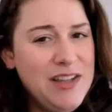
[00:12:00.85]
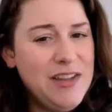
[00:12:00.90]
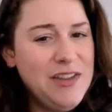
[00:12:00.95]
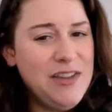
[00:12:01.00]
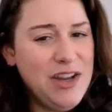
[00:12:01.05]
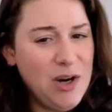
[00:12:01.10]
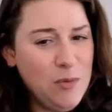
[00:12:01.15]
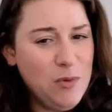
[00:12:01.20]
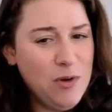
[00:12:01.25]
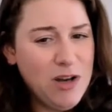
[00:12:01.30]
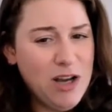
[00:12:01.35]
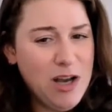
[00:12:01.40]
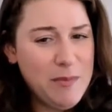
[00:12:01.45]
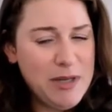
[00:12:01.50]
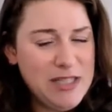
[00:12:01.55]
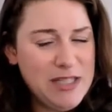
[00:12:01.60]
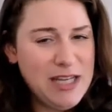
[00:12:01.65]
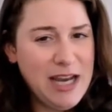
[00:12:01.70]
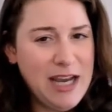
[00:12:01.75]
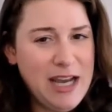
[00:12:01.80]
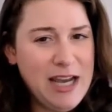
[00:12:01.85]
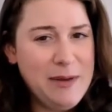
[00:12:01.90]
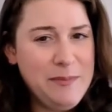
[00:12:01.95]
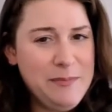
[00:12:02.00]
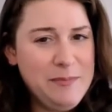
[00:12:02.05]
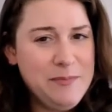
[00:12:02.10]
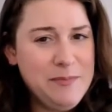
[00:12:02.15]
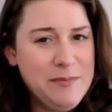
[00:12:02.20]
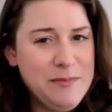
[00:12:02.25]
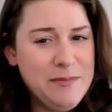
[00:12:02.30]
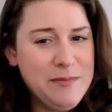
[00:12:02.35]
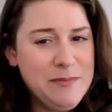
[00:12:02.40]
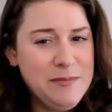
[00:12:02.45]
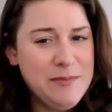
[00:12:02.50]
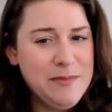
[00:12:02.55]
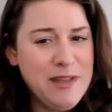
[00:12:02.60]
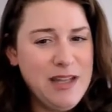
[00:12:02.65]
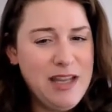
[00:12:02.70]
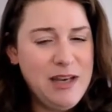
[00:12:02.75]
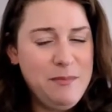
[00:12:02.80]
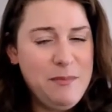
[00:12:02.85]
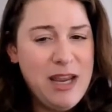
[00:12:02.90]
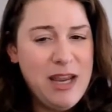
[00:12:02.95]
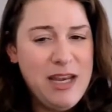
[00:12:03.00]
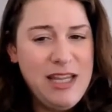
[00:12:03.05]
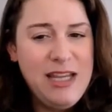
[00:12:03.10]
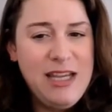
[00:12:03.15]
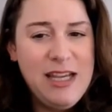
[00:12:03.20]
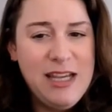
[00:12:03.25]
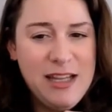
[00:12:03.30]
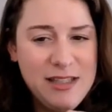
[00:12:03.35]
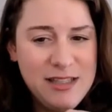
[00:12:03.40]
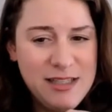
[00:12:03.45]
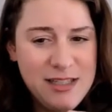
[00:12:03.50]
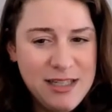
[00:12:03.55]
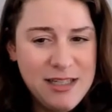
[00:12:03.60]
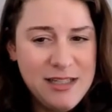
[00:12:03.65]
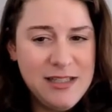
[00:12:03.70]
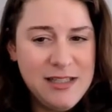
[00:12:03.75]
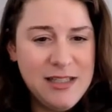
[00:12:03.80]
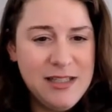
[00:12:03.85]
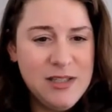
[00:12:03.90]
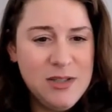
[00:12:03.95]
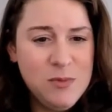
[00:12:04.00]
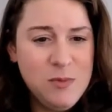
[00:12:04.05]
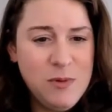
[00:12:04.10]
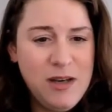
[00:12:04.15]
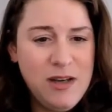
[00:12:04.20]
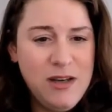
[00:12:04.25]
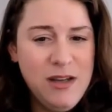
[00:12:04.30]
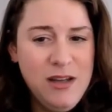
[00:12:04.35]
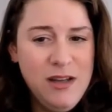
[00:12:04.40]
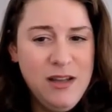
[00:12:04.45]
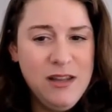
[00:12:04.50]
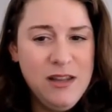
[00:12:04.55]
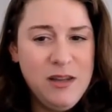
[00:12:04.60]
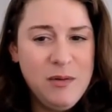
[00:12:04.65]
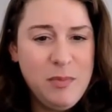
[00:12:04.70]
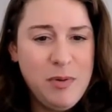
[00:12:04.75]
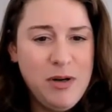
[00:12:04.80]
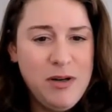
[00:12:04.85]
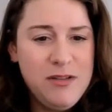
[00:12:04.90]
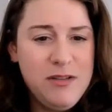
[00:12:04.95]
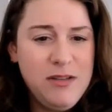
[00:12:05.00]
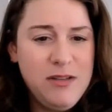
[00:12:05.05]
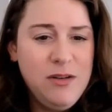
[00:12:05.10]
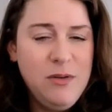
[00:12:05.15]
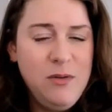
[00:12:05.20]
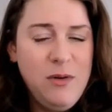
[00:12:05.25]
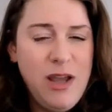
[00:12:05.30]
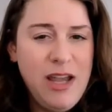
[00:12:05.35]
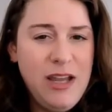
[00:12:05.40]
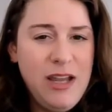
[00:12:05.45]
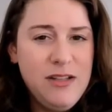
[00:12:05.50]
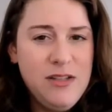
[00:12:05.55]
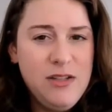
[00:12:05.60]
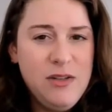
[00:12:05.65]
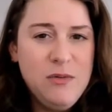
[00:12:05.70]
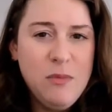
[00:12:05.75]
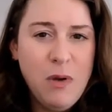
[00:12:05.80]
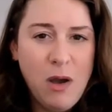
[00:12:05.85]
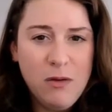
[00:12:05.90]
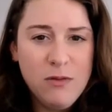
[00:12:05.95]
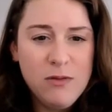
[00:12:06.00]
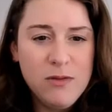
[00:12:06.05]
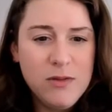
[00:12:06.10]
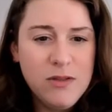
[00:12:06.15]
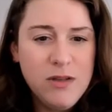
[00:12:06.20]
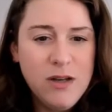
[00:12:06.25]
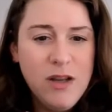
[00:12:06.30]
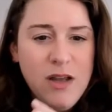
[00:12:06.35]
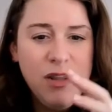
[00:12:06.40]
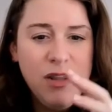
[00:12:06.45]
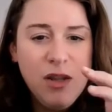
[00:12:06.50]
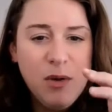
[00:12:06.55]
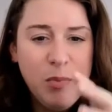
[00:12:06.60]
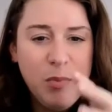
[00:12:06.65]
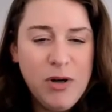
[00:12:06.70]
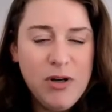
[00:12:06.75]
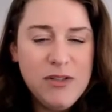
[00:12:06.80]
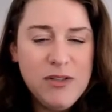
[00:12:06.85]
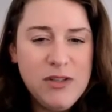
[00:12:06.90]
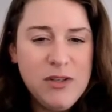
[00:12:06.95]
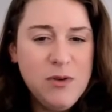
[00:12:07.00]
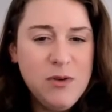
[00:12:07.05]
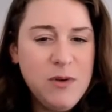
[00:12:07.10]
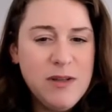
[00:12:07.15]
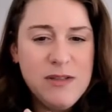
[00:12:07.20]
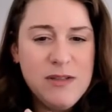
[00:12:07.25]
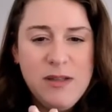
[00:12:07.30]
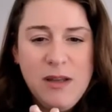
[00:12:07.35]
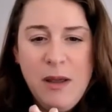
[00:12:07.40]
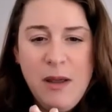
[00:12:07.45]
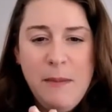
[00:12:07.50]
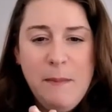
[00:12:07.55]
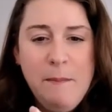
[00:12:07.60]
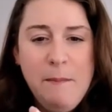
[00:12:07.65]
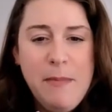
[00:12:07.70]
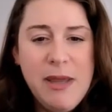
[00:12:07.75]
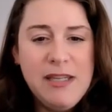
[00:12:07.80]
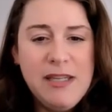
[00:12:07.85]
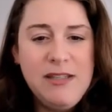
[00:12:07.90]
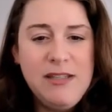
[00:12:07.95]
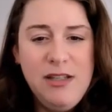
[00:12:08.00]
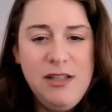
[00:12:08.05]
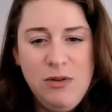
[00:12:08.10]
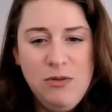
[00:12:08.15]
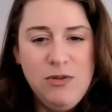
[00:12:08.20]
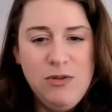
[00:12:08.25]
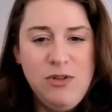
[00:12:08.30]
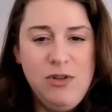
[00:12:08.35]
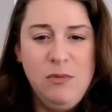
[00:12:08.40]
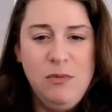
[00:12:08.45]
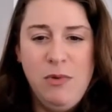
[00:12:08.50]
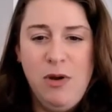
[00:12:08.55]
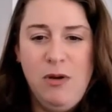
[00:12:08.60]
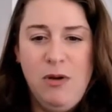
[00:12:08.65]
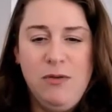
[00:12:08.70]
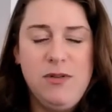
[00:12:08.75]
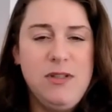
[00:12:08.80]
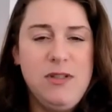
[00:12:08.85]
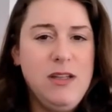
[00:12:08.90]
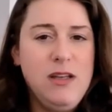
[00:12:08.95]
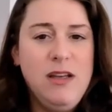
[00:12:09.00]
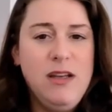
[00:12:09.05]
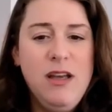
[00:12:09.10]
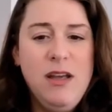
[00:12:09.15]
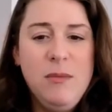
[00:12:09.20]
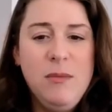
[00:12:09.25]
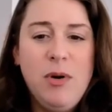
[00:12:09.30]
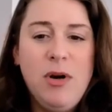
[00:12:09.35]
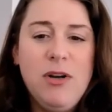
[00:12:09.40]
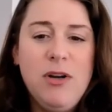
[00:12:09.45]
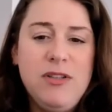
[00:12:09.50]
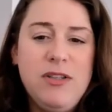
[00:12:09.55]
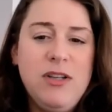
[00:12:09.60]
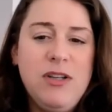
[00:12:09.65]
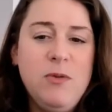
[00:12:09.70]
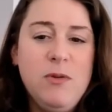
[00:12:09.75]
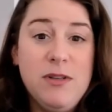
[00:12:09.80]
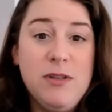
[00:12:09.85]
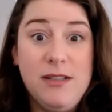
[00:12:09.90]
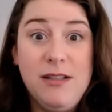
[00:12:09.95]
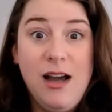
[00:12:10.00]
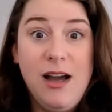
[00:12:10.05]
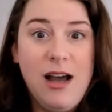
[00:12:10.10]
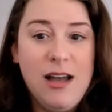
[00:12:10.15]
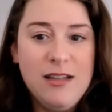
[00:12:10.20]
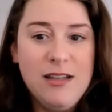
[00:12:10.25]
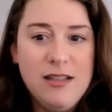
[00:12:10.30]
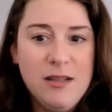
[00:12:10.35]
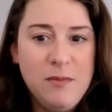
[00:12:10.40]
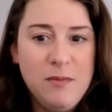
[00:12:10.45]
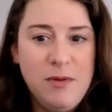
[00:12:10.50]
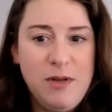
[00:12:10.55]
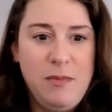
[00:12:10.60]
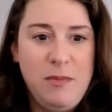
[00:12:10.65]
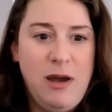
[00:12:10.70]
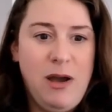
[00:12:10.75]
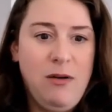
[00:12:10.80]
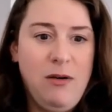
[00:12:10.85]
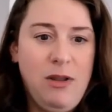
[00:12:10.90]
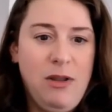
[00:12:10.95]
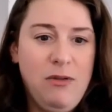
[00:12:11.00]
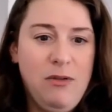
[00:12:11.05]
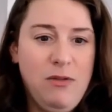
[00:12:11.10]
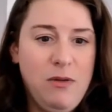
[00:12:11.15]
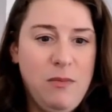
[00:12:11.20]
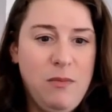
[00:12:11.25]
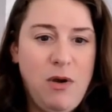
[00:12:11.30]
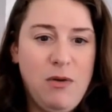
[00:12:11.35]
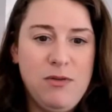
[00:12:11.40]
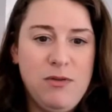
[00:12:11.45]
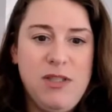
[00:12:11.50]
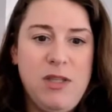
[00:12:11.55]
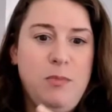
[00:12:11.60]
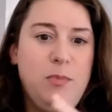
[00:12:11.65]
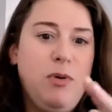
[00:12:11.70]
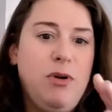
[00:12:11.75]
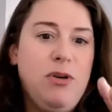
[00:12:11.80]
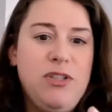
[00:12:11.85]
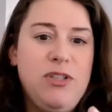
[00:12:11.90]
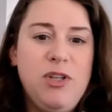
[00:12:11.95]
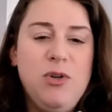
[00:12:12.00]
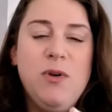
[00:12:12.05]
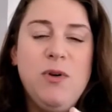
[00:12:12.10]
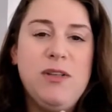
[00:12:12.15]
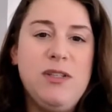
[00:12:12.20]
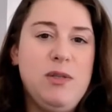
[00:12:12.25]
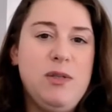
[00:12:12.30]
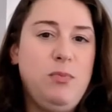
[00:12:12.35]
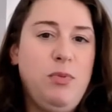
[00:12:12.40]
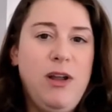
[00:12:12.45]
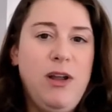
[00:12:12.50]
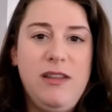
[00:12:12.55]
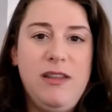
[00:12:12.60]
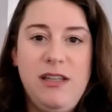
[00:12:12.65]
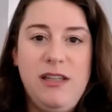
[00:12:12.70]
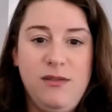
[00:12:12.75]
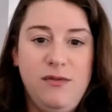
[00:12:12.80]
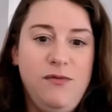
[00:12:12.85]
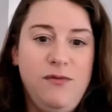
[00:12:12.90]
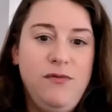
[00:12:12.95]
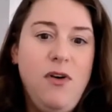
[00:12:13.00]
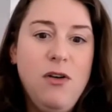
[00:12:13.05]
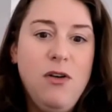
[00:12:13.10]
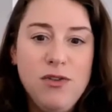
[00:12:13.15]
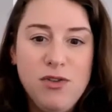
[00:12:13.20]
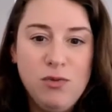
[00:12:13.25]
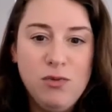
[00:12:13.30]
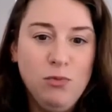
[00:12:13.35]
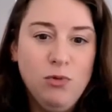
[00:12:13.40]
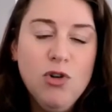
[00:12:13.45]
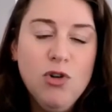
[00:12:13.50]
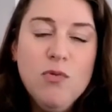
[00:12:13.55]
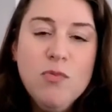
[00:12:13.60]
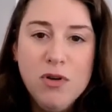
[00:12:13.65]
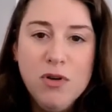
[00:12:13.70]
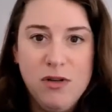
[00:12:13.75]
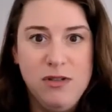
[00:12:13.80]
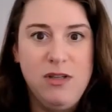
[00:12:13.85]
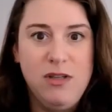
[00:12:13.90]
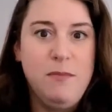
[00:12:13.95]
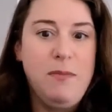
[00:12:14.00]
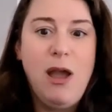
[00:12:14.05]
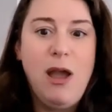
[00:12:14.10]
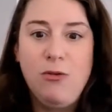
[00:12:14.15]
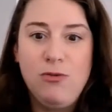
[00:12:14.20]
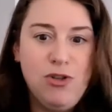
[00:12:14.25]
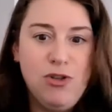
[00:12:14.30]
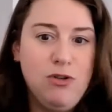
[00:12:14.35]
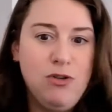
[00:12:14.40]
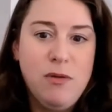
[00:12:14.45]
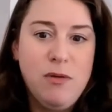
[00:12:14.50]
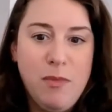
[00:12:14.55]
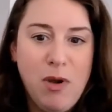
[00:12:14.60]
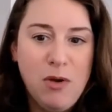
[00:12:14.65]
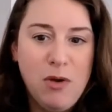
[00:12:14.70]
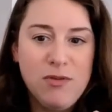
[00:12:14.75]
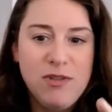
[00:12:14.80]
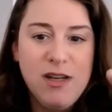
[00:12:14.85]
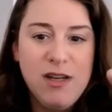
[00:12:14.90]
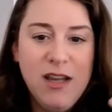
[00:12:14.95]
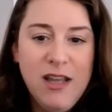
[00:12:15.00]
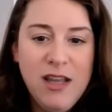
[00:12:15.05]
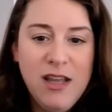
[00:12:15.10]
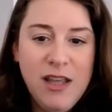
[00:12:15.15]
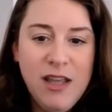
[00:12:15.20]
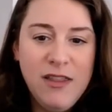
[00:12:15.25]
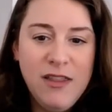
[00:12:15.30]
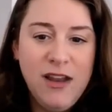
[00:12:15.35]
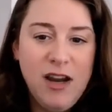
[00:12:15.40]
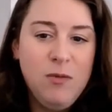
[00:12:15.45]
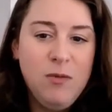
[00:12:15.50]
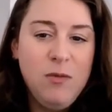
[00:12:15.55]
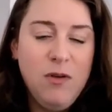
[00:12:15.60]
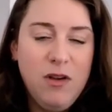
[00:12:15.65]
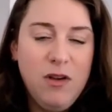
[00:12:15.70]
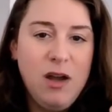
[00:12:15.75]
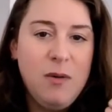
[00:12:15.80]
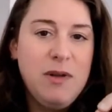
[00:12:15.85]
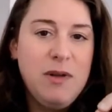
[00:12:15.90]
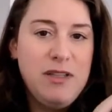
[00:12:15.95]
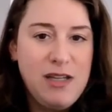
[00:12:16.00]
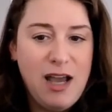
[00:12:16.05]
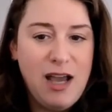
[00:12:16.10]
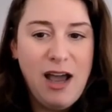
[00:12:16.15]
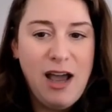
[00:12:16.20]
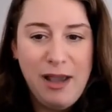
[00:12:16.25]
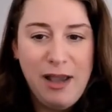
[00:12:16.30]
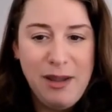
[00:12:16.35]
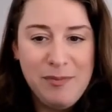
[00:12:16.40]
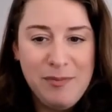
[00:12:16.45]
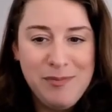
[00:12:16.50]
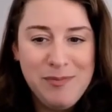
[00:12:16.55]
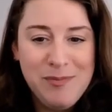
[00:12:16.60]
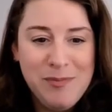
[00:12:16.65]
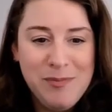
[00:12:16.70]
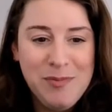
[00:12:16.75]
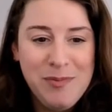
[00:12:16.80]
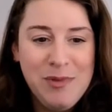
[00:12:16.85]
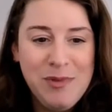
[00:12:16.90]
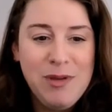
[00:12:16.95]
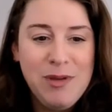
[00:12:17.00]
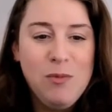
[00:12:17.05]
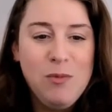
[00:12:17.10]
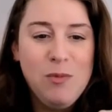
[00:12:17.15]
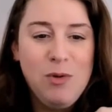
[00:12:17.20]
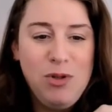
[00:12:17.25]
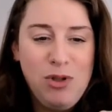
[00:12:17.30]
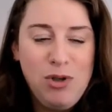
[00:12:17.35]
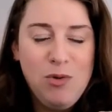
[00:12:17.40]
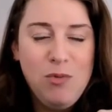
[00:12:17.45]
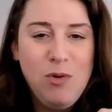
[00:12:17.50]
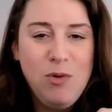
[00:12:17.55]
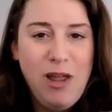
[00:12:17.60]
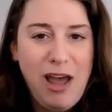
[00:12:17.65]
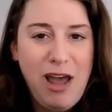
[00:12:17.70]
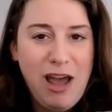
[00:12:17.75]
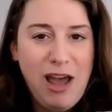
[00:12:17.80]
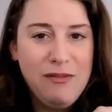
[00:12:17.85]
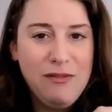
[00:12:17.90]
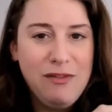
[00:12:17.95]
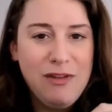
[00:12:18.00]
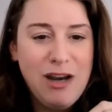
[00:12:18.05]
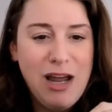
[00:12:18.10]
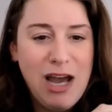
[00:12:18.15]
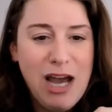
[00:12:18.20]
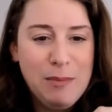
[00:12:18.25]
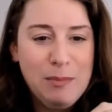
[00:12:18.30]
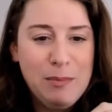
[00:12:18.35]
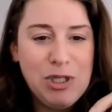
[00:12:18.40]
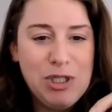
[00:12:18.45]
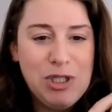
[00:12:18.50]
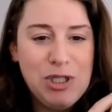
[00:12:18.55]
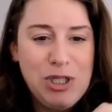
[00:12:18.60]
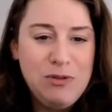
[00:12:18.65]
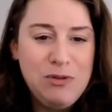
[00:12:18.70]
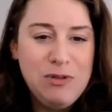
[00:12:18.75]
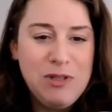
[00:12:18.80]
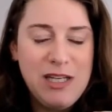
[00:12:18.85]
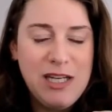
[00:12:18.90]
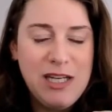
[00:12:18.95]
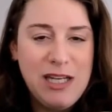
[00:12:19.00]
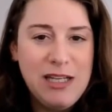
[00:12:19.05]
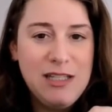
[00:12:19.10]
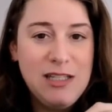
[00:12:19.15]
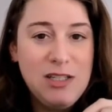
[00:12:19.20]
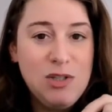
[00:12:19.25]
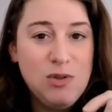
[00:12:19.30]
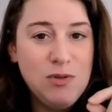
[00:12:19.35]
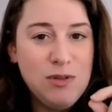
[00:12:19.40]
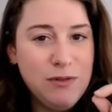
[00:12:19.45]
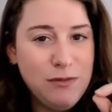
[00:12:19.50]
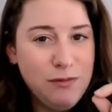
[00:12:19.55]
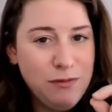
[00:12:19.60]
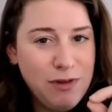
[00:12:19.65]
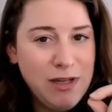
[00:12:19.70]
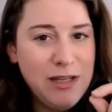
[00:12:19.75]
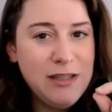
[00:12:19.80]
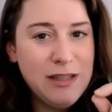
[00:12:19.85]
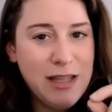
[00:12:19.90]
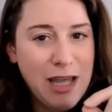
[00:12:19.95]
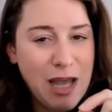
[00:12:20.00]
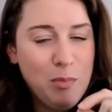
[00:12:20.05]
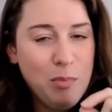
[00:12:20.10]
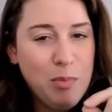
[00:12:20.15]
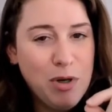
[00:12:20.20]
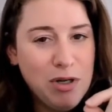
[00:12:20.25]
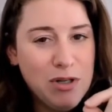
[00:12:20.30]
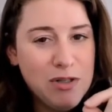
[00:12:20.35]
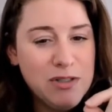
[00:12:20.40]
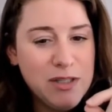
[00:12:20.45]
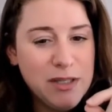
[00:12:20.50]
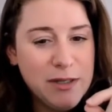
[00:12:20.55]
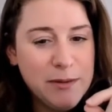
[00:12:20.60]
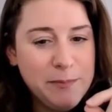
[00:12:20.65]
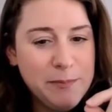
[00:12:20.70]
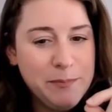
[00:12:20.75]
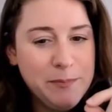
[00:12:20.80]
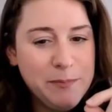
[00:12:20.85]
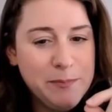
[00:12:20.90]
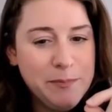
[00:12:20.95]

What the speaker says: There will come a time in many instances when the person who hates you most, the person who has misused you most, the person who has gossiped about you the most, the person who has spread these false rumors about you the most, there will come a time when you will have an opportunity to defeat that person.